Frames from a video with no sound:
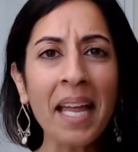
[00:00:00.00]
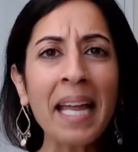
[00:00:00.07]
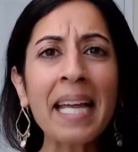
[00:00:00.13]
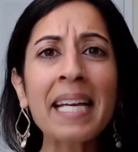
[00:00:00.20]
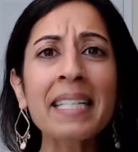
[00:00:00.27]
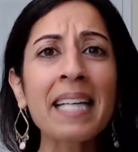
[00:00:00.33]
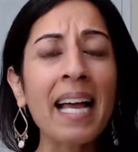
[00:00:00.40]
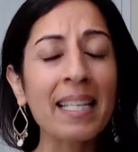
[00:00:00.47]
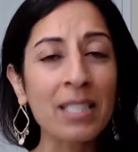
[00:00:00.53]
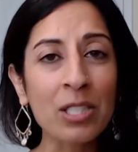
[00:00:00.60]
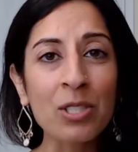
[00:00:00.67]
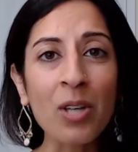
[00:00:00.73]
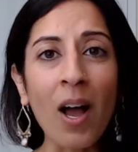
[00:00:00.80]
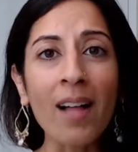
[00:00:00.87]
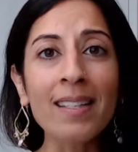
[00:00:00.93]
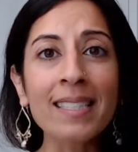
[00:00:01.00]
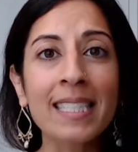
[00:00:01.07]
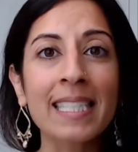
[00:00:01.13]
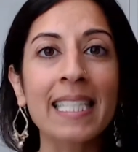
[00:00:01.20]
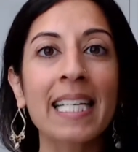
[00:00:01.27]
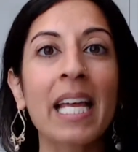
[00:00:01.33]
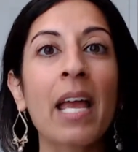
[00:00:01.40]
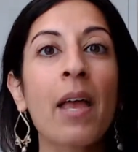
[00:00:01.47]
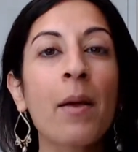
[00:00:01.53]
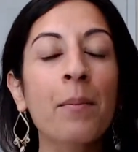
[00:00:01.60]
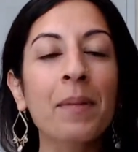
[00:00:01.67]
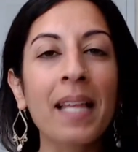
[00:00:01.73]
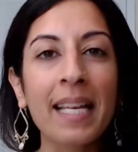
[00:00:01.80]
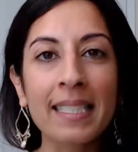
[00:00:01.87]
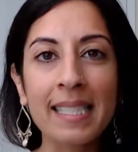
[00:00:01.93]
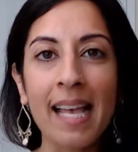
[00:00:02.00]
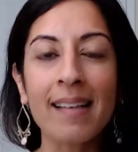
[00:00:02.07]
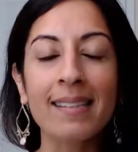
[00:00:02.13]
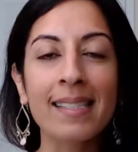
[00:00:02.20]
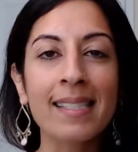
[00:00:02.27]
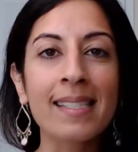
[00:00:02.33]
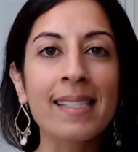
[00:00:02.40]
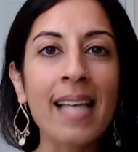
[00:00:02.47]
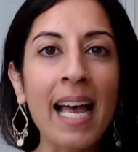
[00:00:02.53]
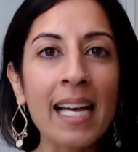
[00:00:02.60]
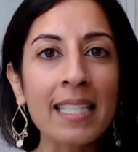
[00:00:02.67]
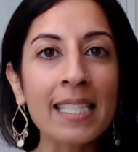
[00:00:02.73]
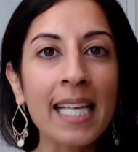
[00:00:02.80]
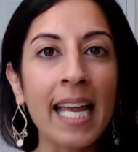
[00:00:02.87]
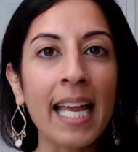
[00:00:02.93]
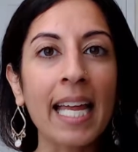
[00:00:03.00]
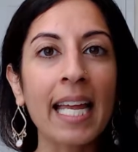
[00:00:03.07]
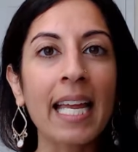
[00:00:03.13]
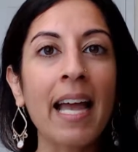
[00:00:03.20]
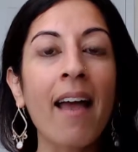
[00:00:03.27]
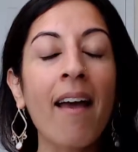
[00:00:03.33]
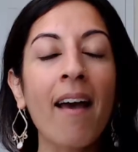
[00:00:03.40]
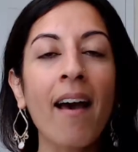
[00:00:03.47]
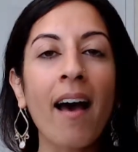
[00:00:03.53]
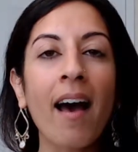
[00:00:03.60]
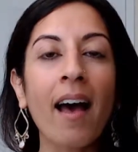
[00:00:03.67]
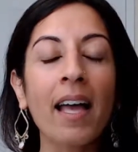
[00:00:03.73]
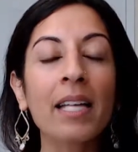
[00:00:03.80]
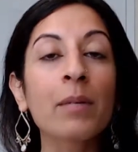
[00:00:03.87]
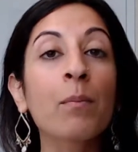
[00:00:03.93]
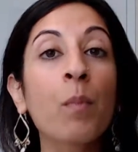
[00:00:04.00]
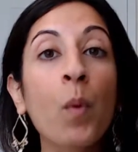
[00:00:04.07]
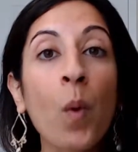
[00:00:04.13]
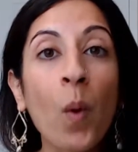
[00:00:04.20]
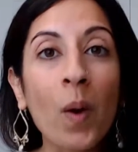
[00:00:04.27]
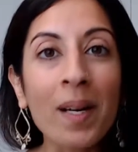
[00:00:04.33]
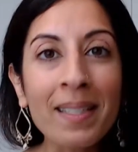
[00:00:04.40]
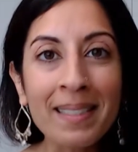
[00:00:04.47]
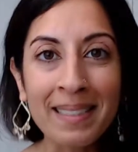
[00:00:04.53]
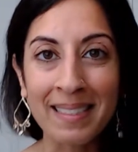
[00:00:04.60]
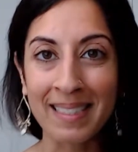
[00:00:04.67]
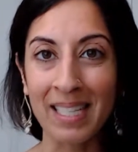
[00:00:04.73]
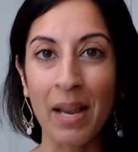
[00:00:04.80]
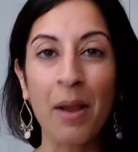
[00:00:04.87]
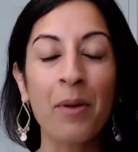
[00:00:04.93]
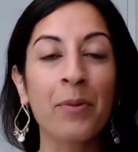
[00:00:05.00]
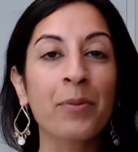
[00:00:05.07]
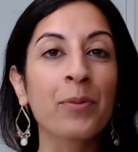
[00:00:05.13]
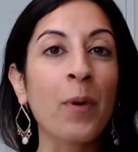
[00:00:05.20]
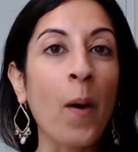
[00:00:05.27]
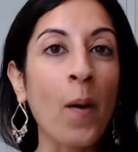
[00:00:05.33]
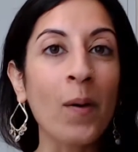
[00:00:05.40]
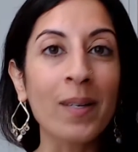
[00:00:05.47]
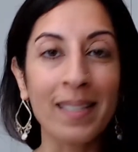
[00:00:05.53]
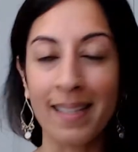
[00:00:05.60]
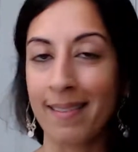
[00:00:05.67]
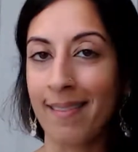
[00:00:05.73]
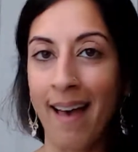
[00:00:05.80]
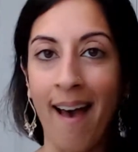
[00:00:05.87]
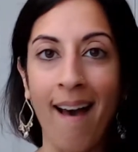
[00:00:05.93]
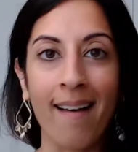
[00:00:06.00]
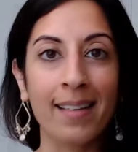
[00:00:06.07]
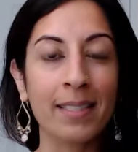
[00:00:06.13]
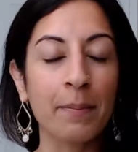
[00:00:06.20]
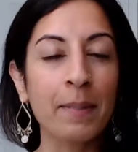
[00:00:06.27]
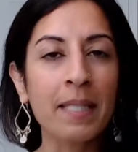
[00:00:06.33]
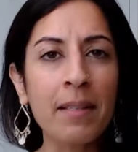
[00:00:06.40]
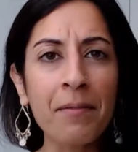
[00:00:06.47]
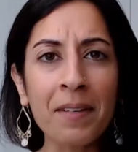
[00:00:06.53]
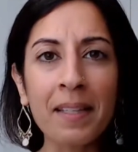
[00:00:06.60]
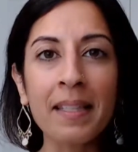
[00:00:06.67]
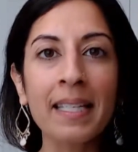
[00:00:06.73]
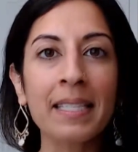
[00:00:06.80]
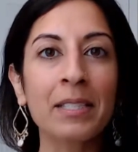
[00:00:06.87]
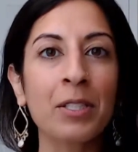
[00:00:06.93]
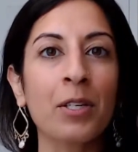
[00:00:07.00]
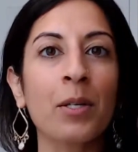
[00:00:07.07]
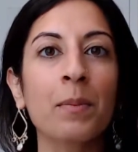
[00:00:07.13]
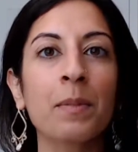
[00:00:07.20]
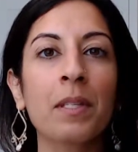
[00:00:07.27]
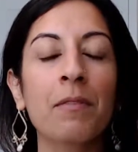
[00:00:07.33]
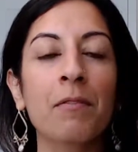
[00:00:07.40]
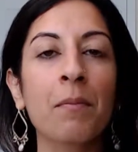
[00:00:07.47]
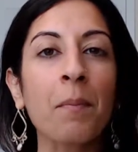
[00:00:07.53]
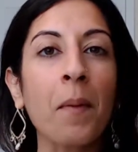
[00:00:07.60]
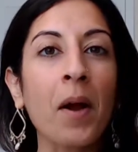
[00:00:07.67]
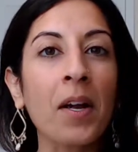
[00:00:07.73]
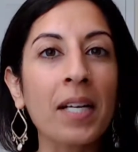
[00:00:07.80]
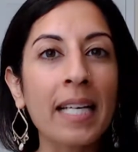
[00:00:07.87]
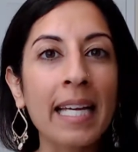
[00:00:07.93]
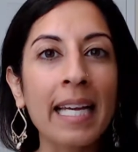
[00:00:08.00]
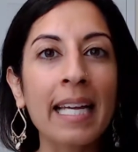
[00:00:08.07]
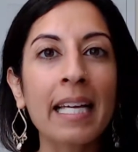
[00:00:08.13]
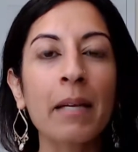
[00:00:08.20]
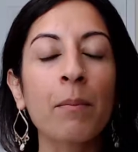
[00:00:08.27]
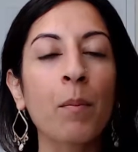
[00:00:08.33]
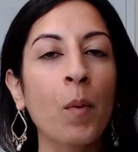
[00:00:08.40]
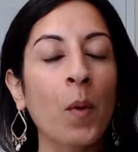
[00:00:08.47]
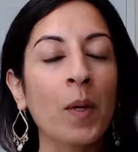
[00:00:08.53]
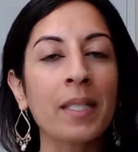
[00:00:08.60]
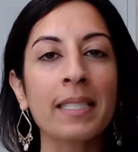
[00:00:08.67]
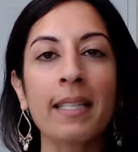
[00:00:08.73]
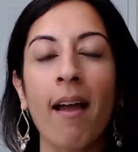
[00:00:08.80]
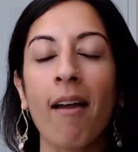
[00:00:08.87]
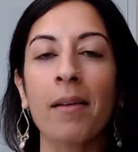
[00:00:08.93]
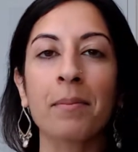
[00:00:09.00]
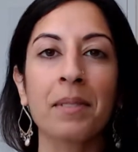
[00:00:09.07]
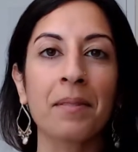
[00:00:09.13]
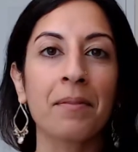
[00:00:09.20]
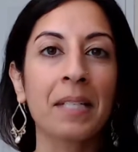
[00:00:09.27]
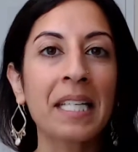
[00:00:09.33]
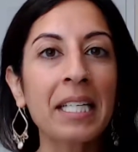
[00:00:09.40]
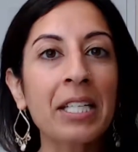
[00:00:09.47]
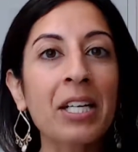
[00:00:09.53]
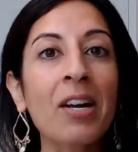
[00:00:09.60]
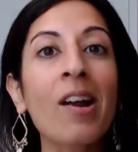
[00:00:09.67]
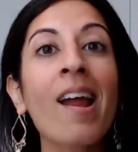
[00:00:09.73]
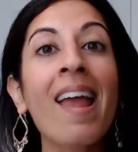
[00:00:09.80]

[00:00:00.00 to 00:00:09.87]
And astrology plays such an important role in that, specifically in terms of marking important times of year,